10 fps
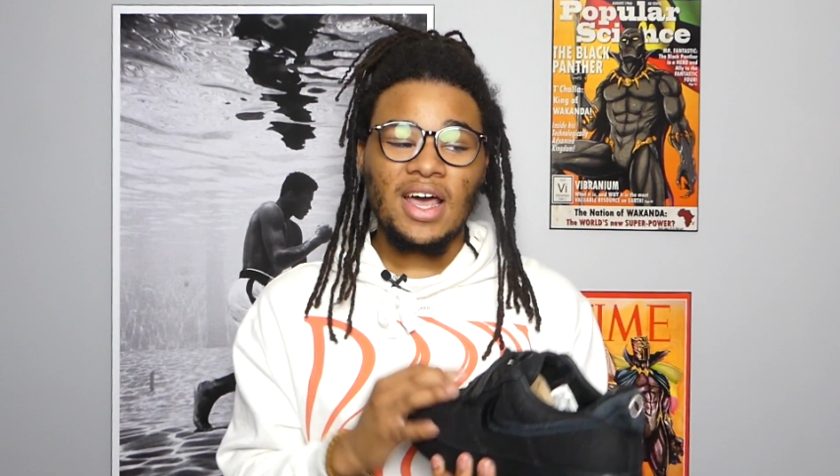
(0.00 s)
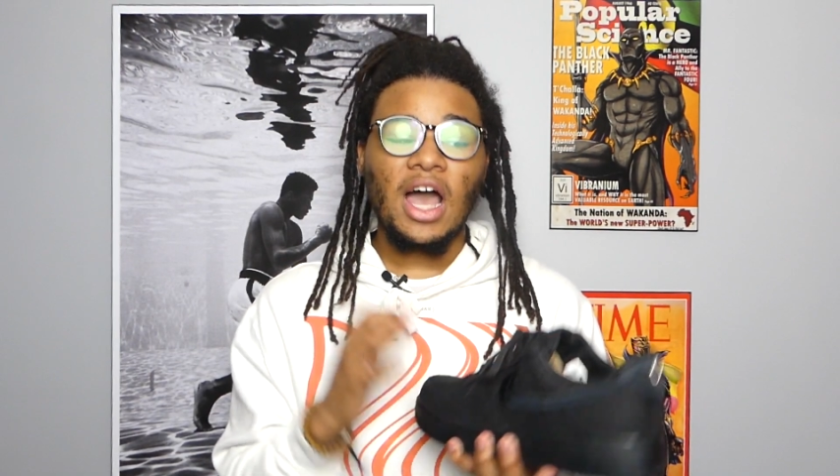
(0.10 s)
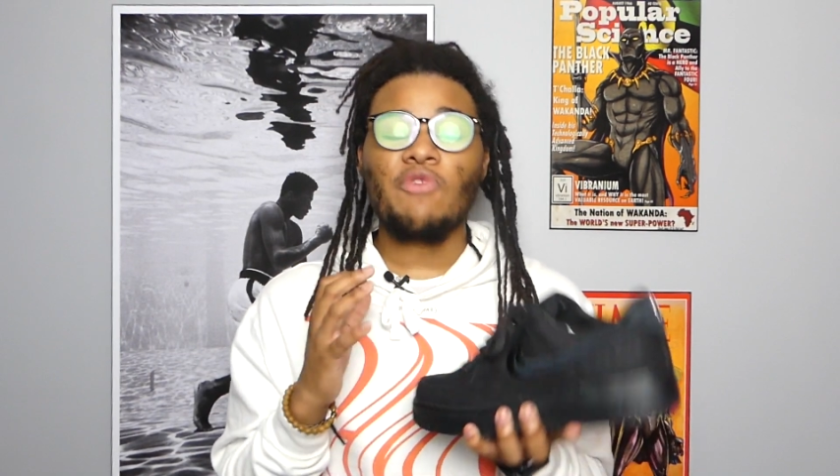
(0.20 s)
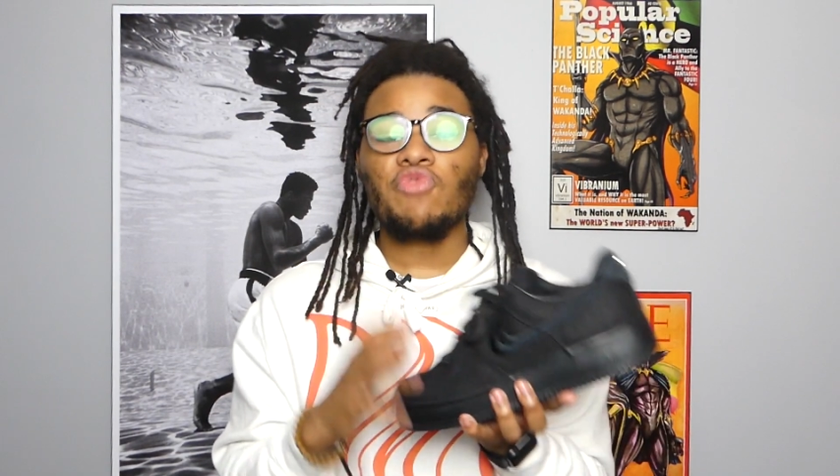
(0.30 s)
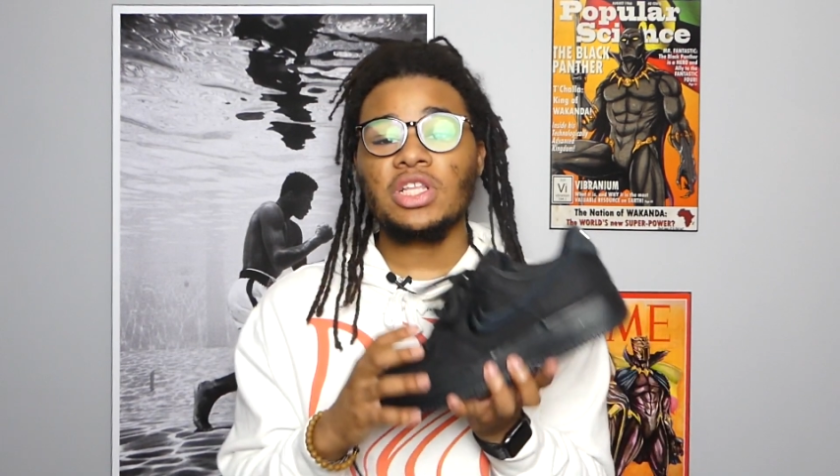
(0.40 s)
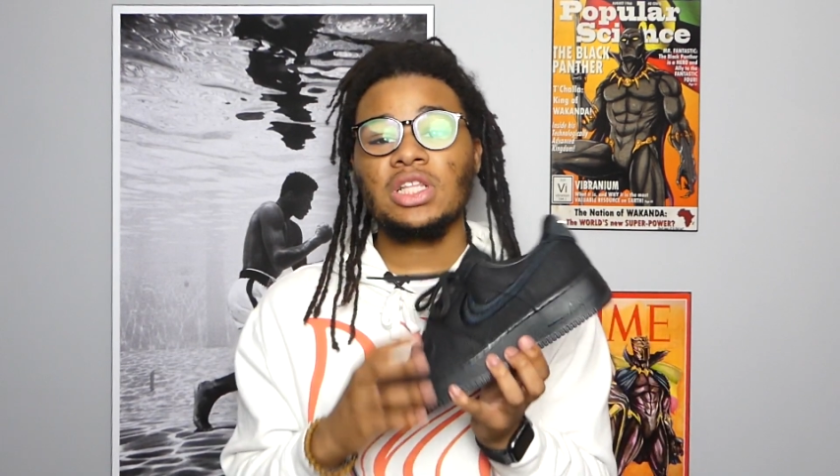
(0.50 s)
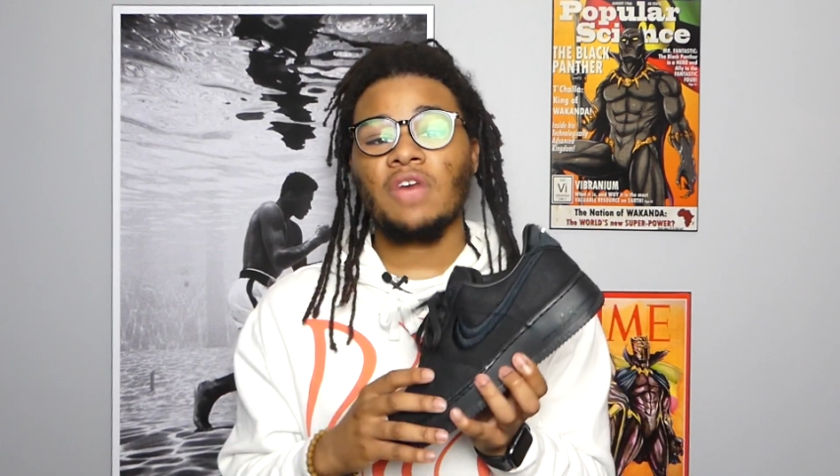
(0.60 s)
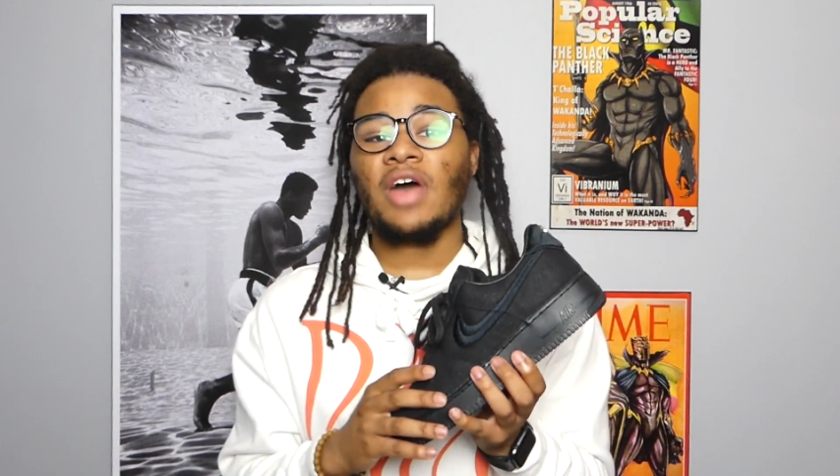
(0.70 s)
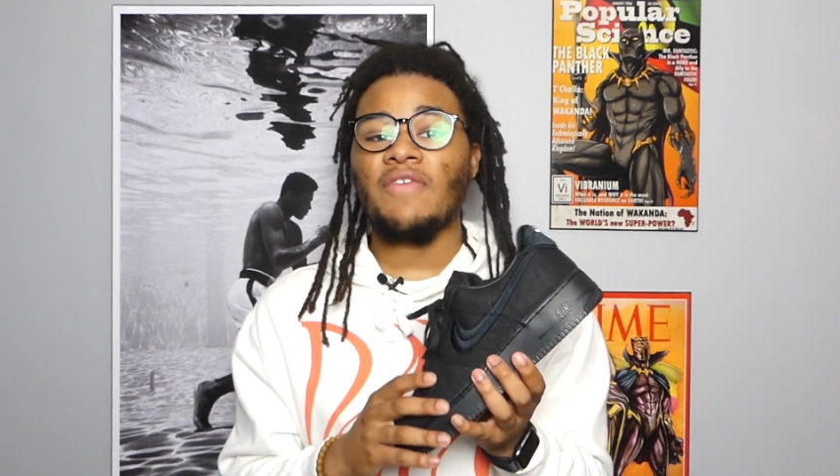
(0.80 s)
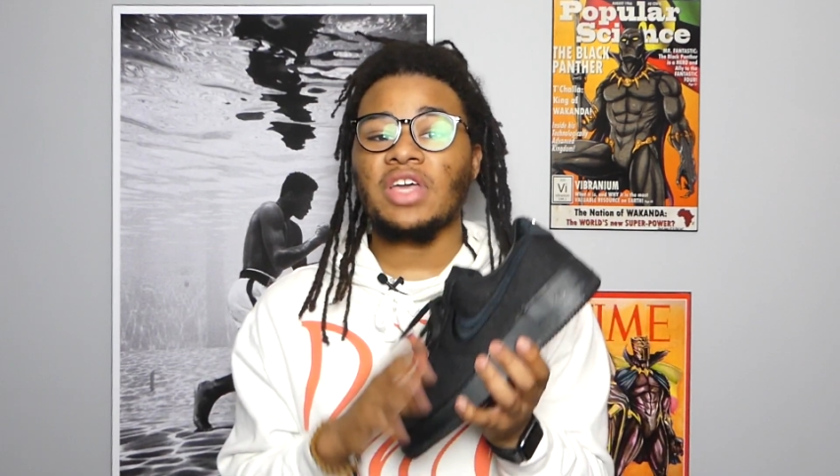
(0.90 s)
I really love
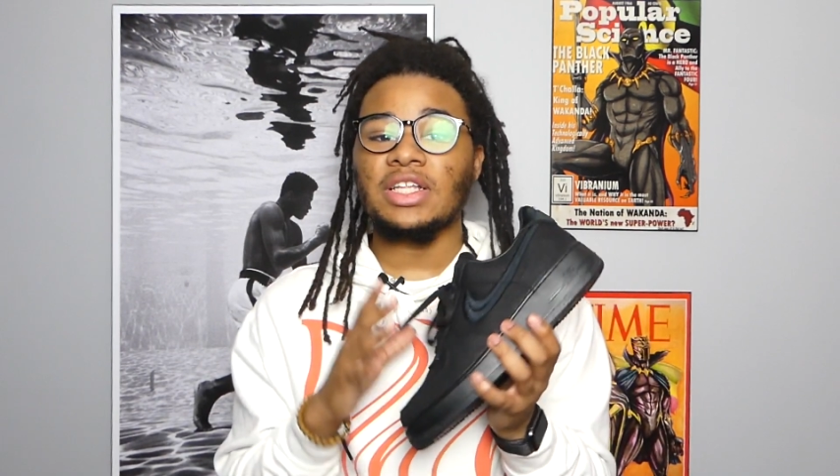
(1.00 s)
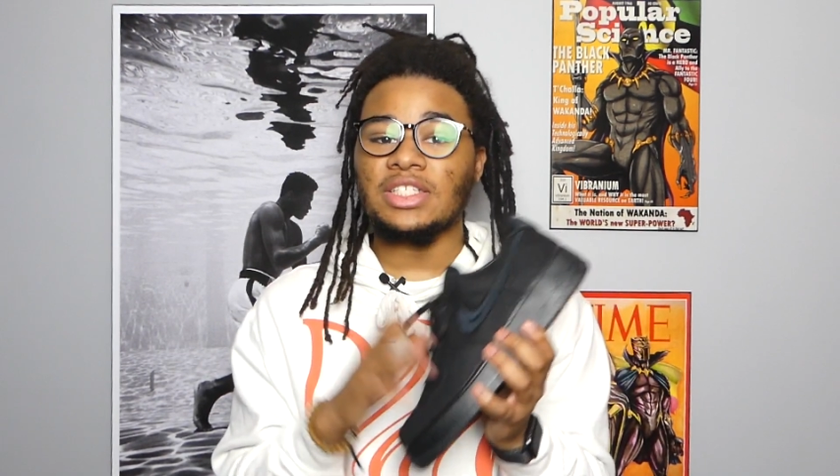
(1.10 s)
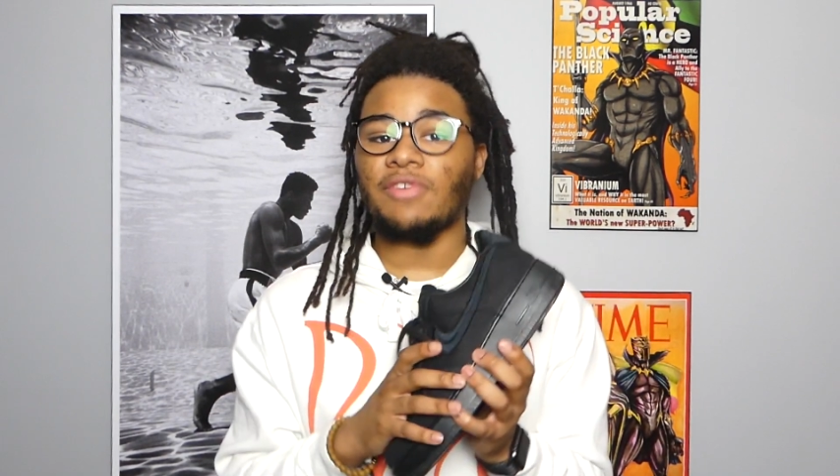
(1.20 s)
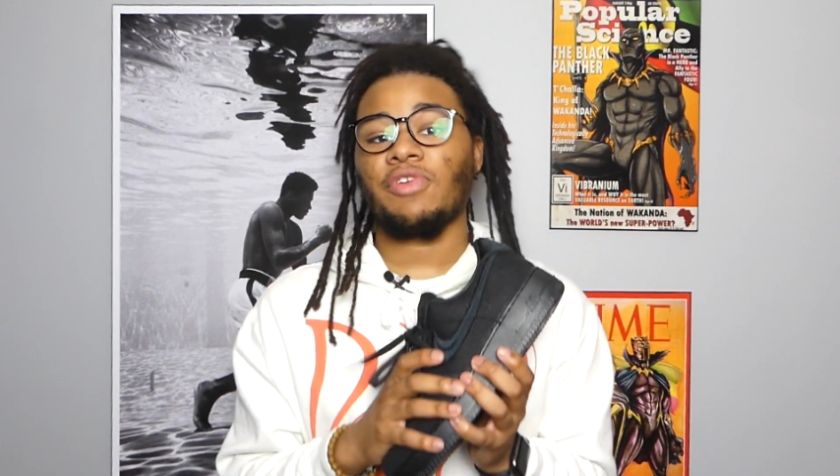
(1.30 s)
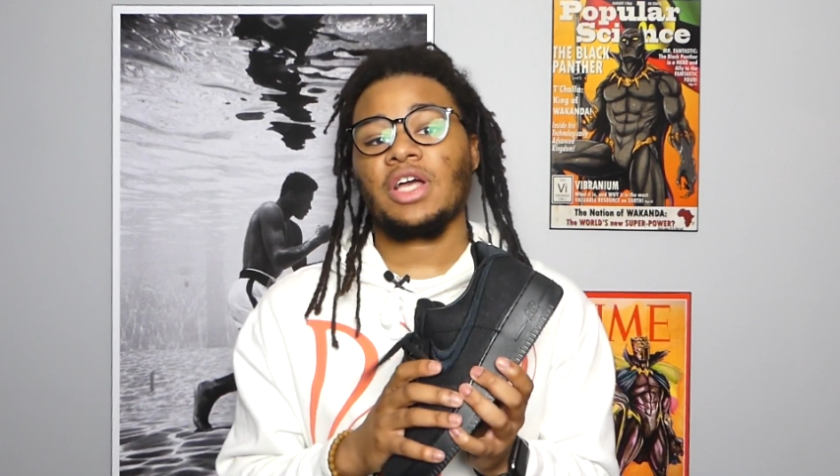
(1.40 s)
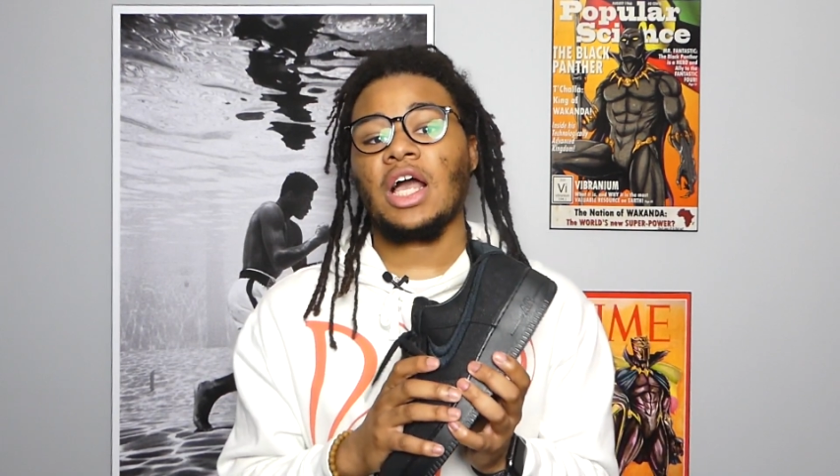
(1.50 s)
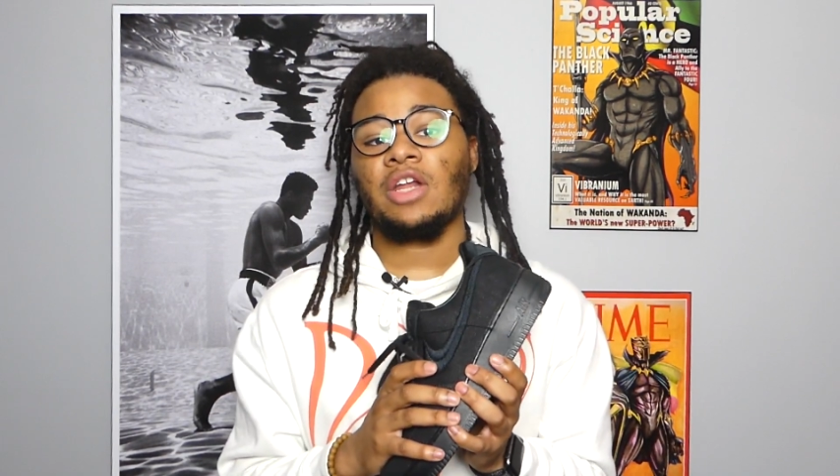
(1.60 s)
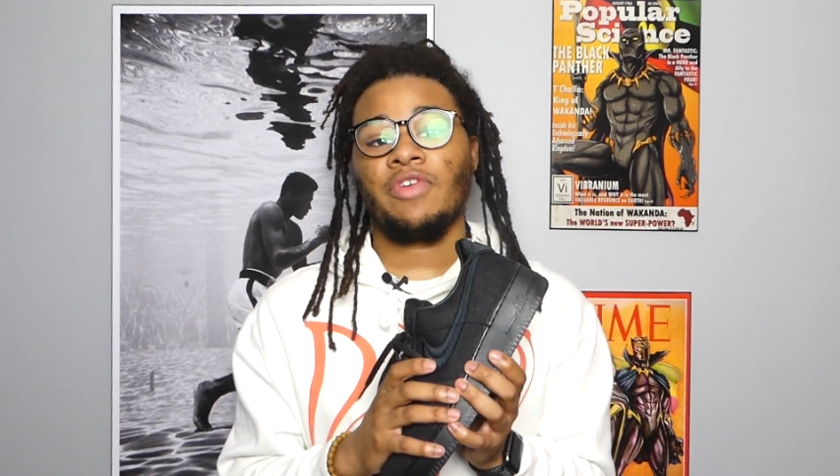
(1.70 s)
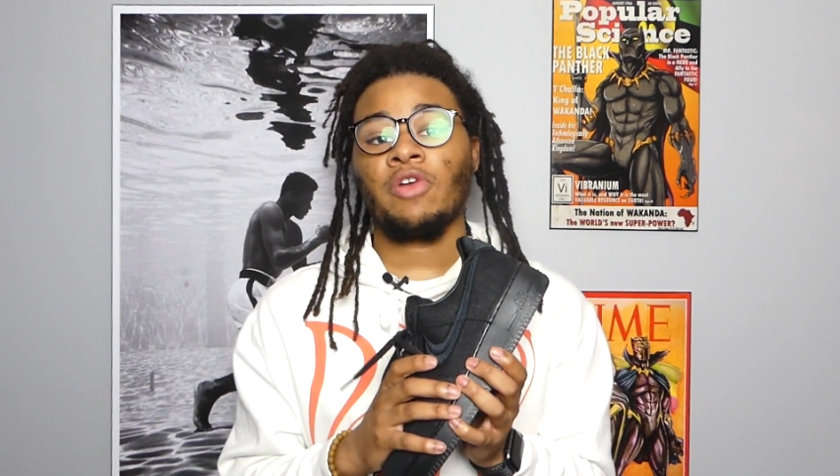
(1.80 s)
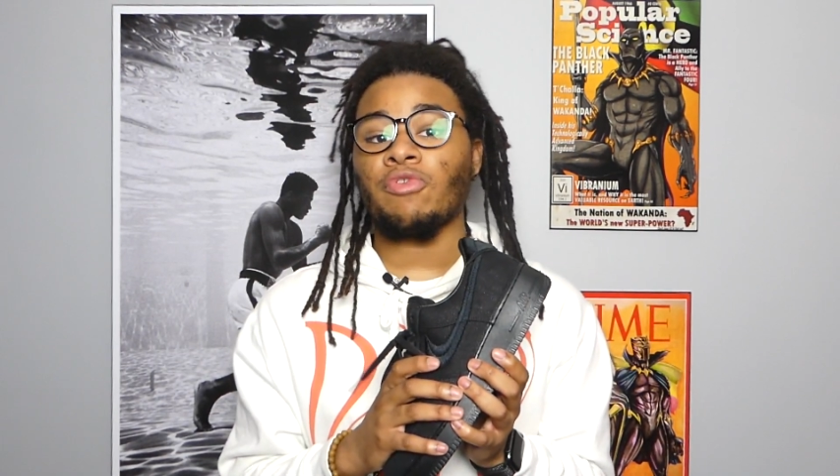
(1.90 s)
having a different kind
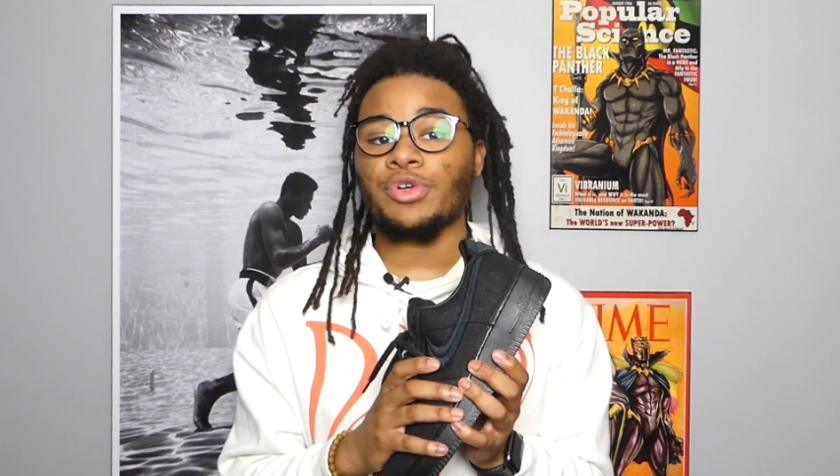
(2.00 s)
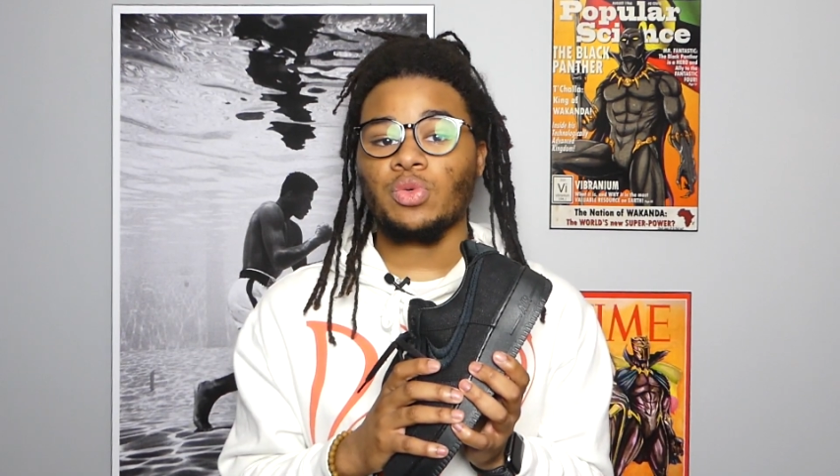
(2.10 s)
of Air Force